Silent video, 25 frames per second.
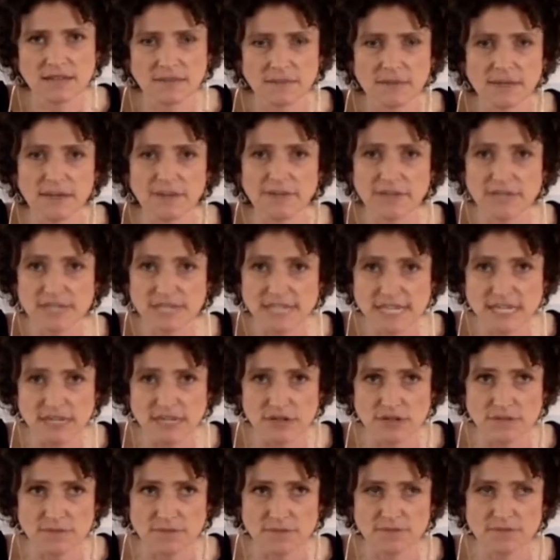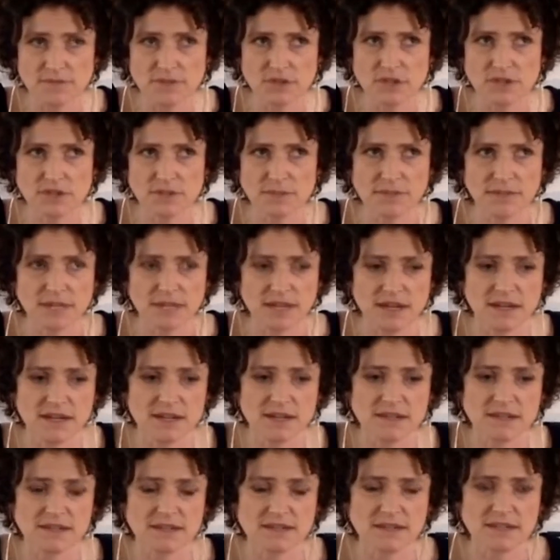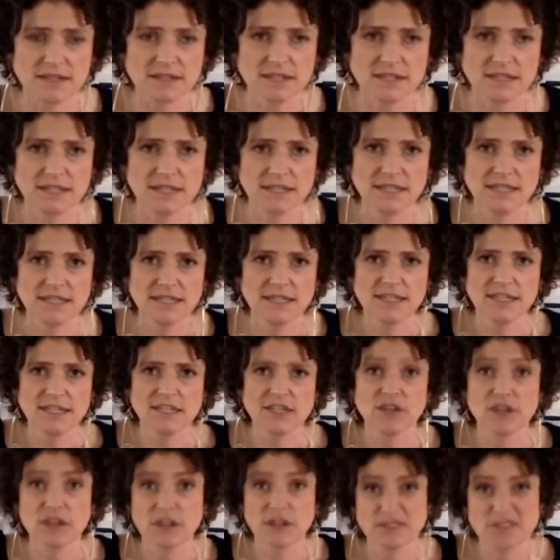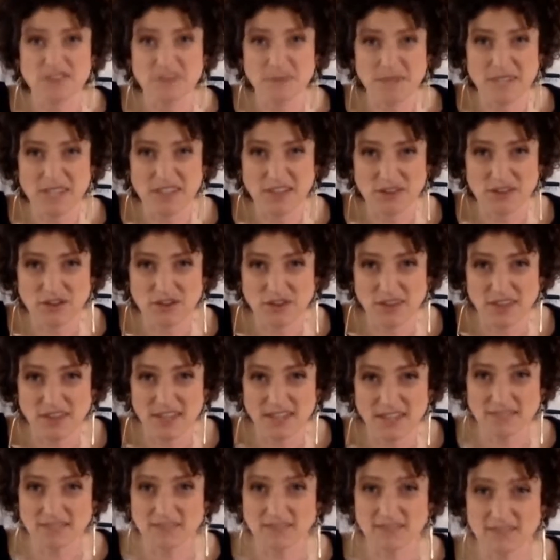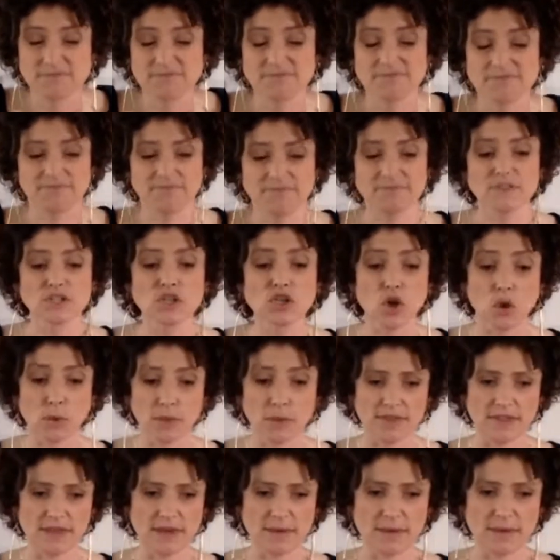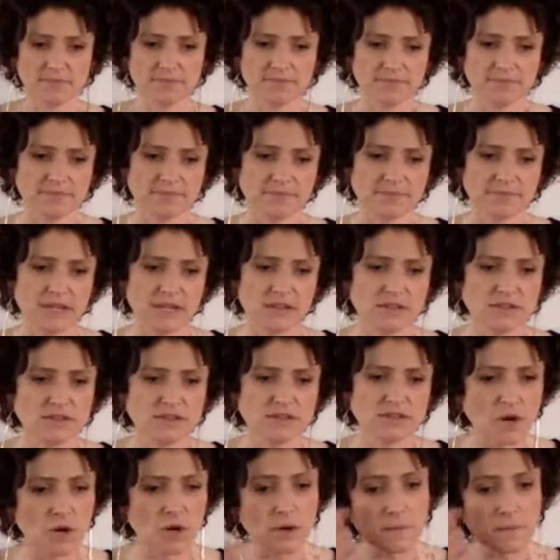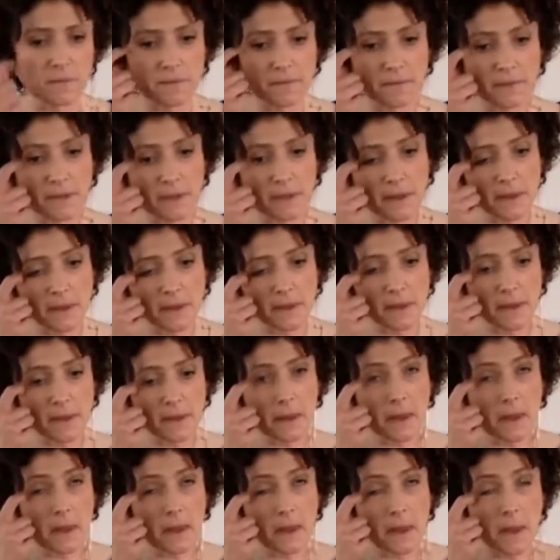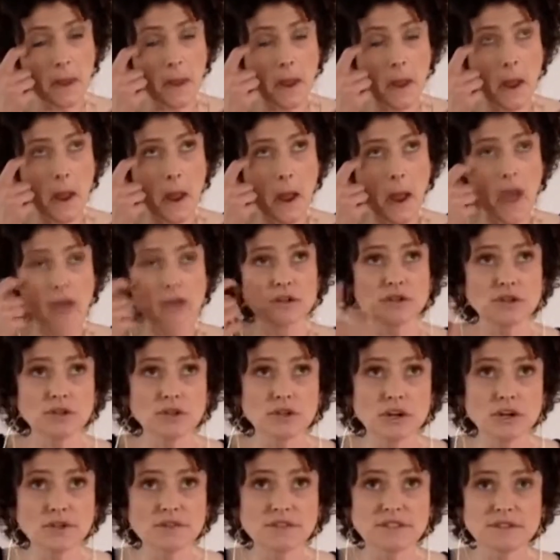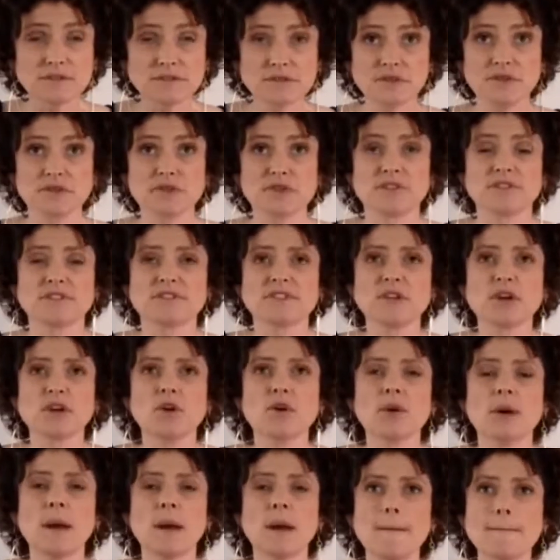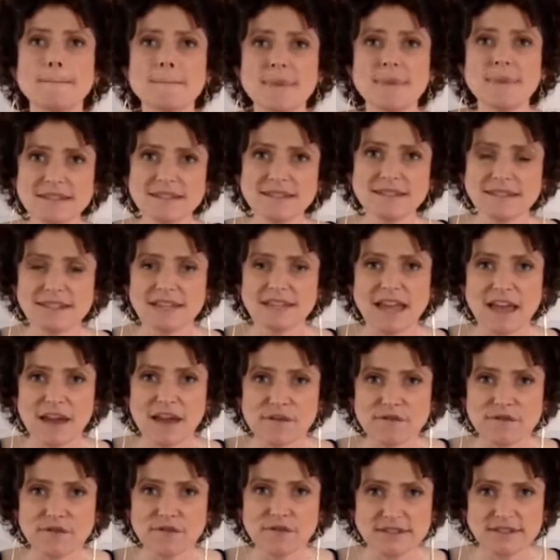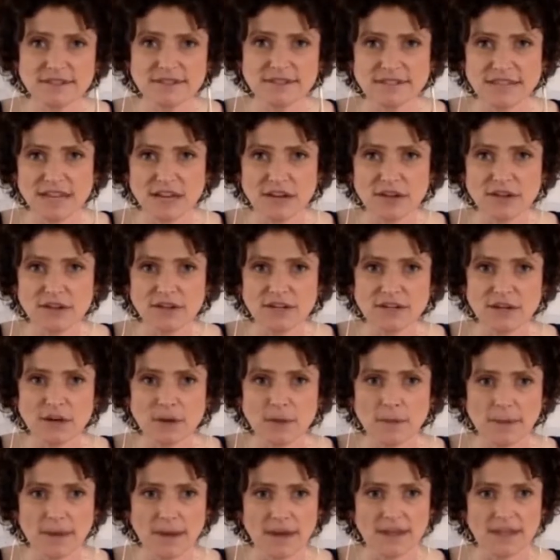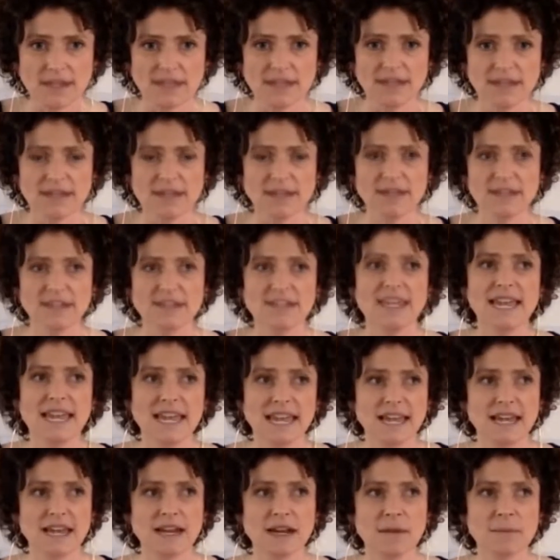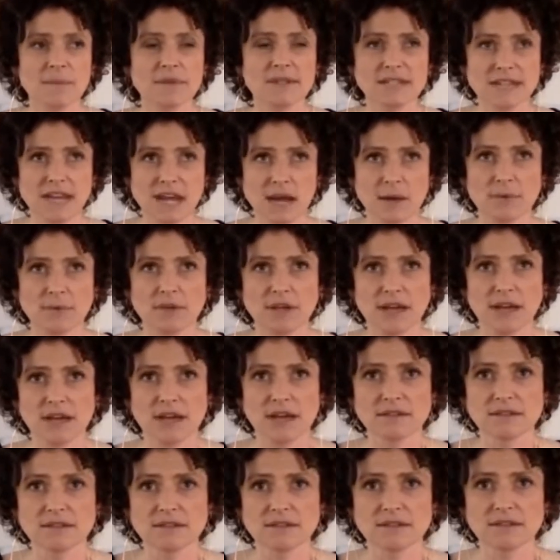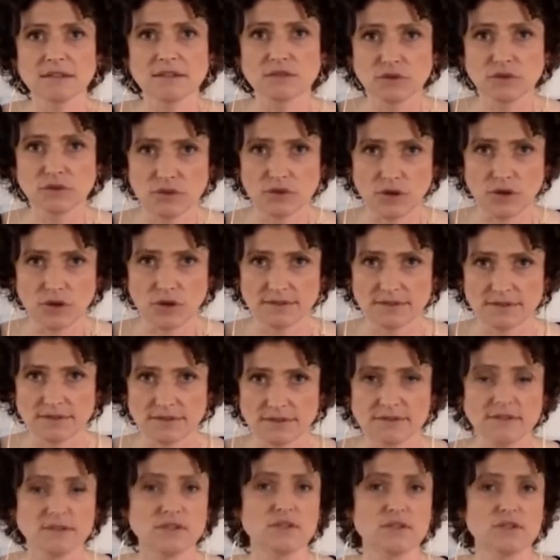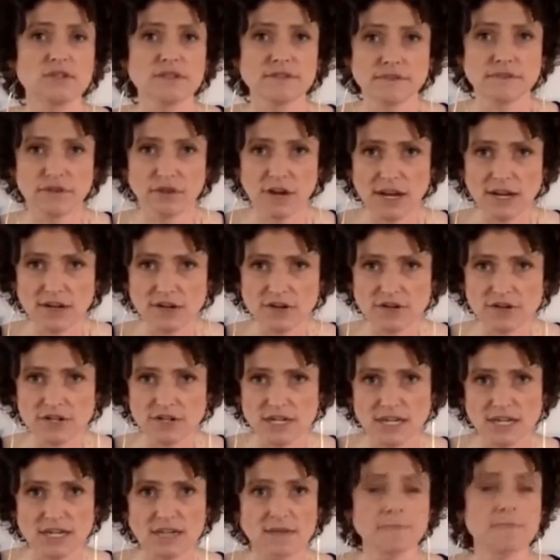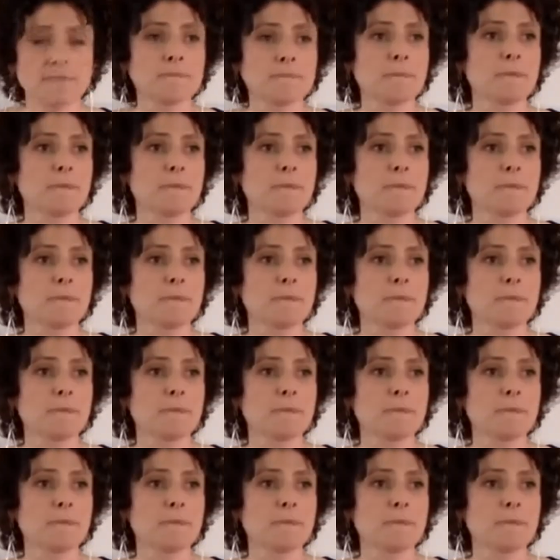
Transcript: big of a deal, just because you have so many other good things to go with that. So glucose and fructose. So basically every cell in our body can metabolize glucose, use it for energy,